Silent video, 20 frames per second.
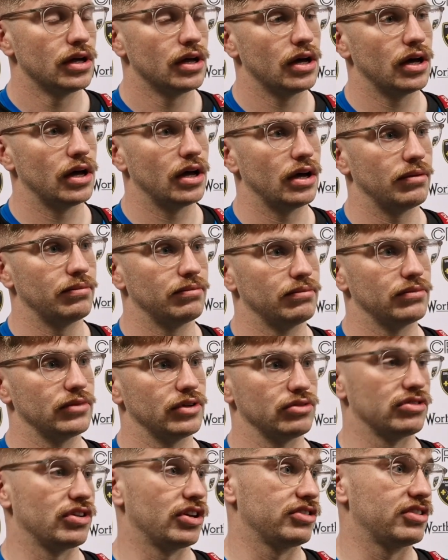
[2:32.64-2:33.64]

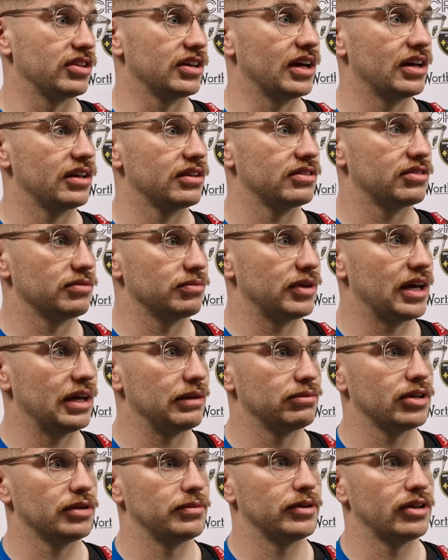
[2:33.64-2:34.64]
it was nice to get some
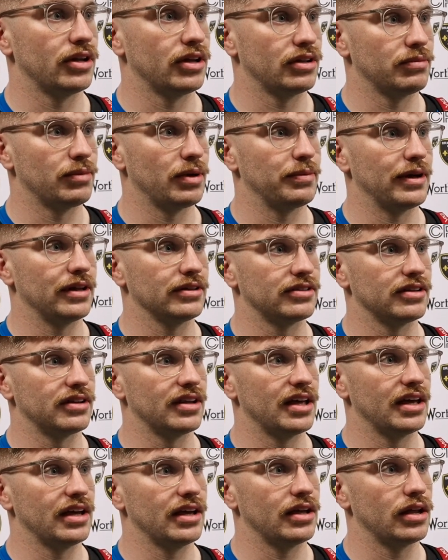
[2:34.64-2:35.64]
game time under my belt
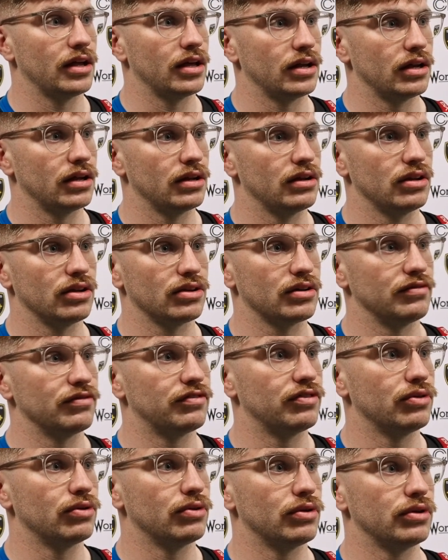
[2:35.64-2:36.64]
today and looking
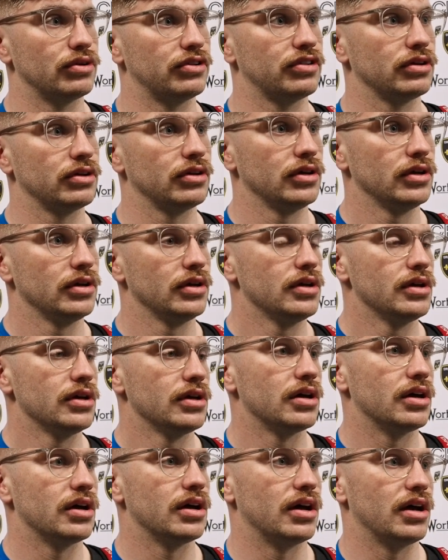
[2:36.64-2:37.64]
forward.
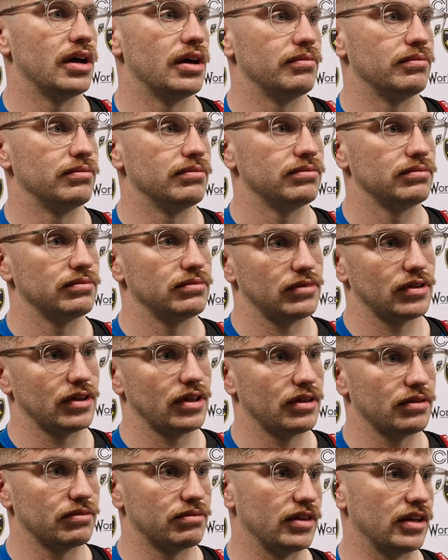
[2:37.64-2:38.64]

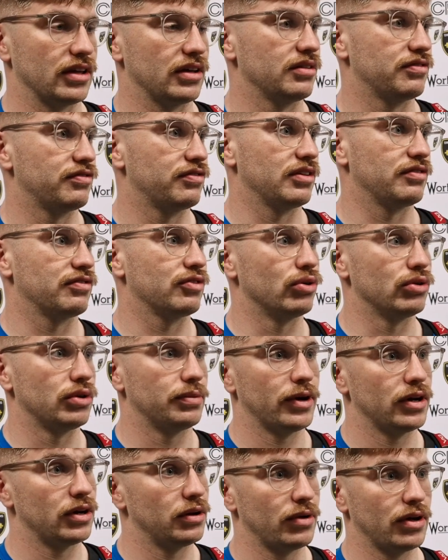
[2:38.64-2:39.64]
I think if called
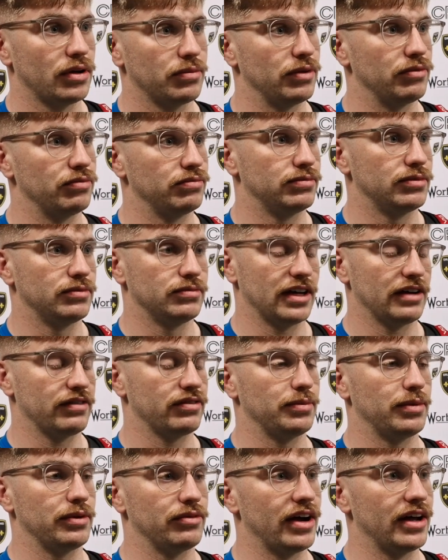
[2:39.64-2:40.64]
upon, I'll
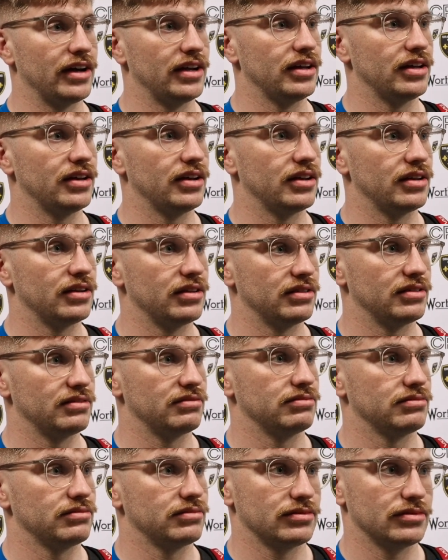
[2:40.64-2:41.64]
definitely be ready and
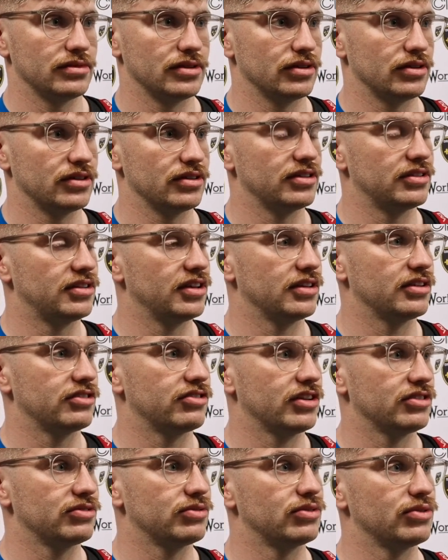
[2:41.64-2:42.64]
looking to take the
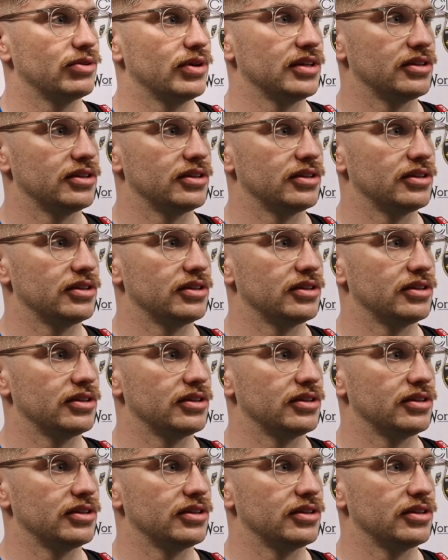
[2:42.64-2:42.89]
chance with two